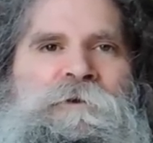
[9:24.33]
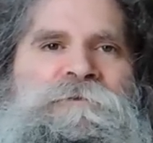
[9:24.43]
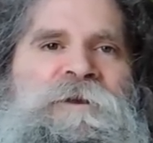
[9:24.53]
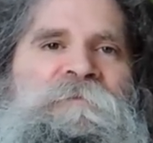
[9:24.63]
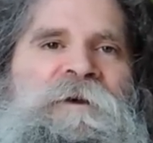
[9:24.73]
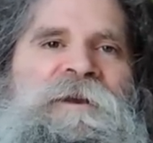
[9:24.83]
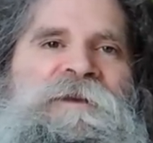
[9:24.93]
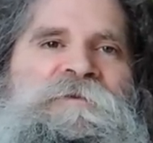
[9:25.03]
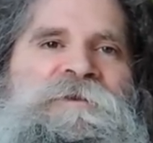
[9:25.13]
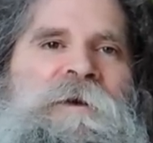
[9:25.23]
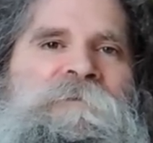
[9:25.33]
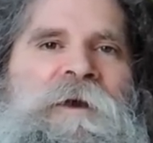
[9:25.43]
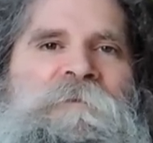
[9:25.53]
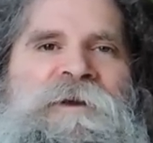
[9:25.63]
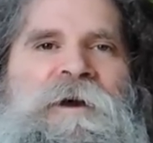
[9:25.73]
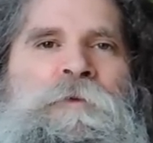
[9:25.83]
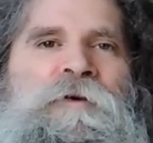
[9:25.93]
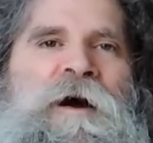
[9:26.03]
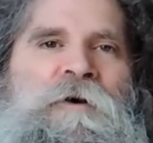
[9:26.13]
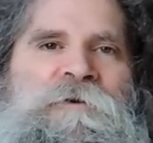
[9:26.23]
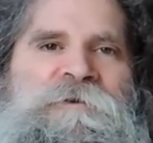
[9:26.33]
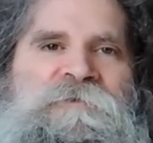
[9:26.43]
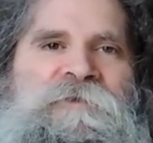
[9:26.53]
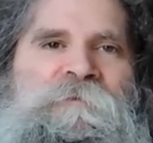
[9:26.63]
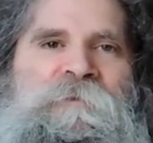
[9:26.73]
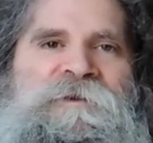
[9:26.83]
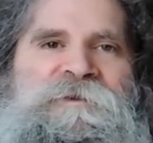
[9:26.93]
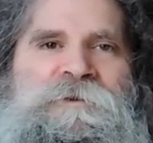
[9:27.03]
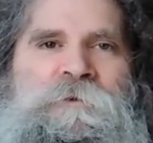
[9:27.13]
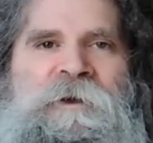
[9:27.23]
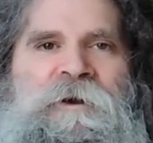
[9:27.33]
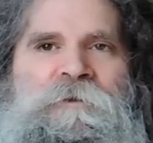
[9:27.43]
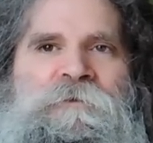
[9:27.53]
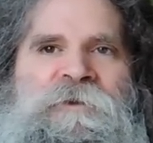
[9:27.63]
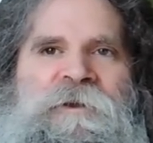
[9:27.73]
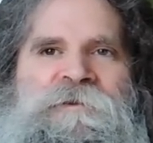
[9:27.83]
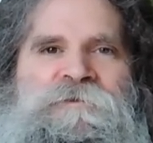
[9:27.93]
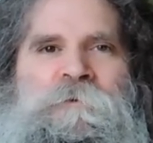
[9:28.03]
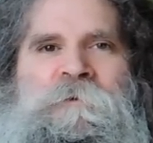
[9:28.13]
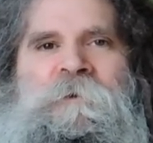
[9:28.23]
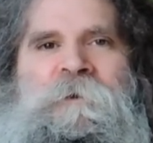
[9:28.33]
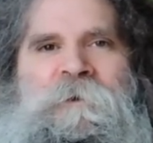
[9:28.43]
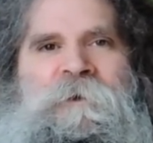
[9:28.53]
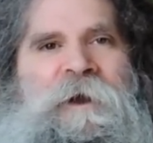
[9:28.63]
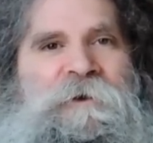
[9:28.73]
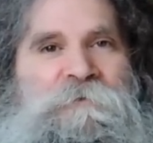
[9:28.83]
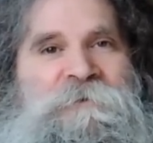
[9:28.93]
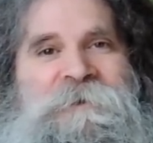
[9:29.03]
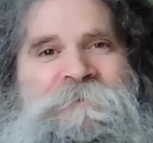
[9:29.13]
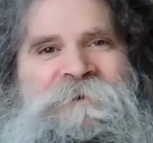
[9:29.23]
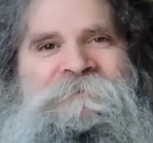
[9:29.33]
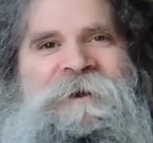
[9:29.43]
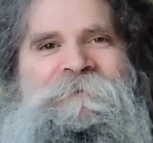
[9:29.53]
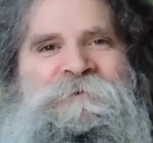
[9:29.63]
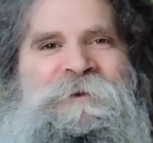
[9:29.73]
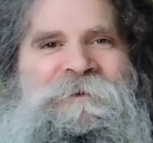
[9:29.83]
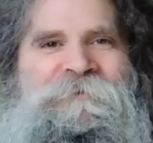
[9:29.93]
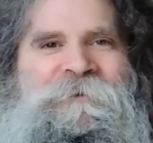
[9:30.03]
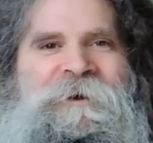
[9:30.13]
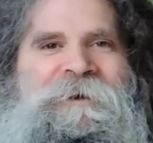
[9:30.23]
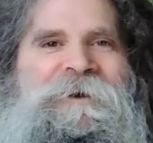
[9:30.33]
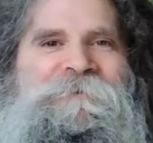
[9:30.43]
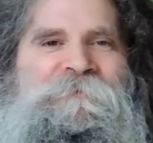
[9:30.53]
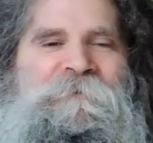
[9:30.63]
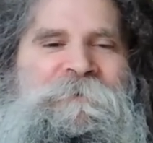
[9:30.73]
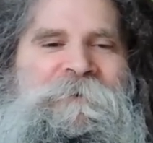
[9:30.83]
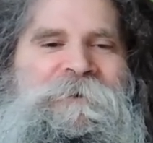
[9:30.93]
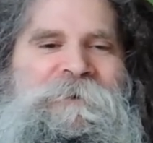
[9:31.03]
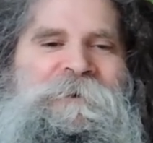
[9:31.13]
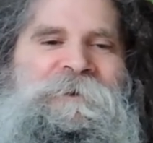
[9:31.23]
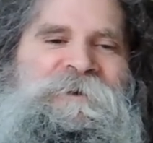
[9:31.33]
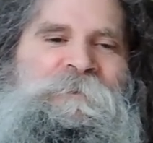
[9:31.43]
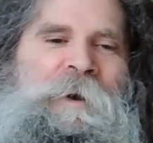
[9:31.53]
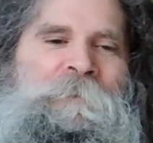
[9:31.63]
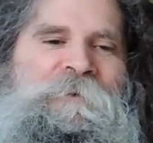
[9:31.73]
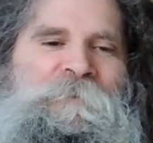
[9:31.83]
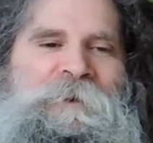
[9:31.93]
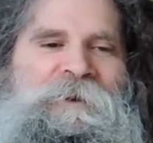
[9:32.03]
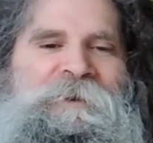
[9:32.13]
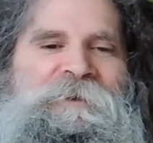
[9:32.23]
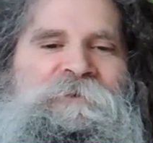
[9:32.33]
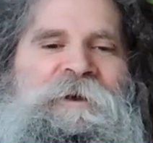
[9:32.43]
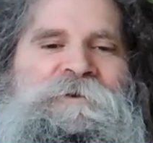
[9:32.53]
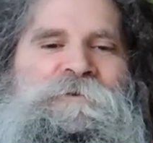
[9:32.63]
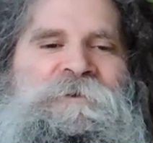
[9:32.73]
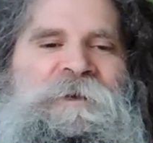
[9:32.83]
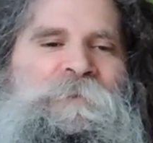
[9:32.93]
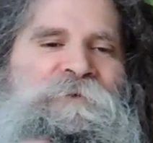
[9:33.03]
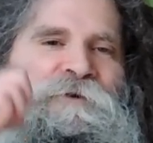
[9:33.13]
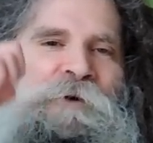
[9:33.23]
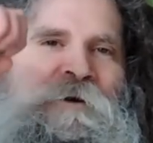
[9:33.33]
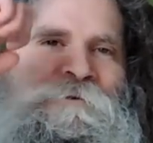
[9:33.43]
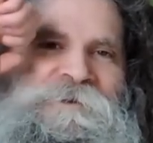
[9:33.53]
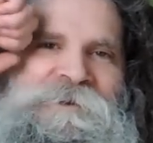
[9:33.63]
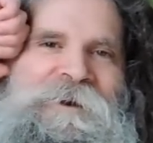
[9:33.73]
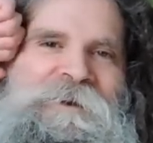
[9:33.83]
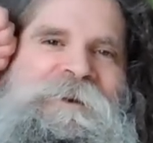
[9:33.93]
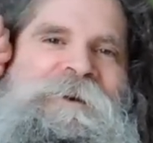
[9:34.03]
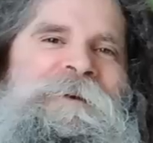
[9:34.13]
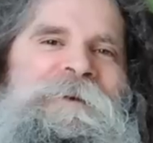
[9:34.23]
usually minutes, but sometimes a couple hours if I'm busy doing other things. I do sleep sometimes, believe it or not. Contrary to popular belief, I do sleep a few hours a night.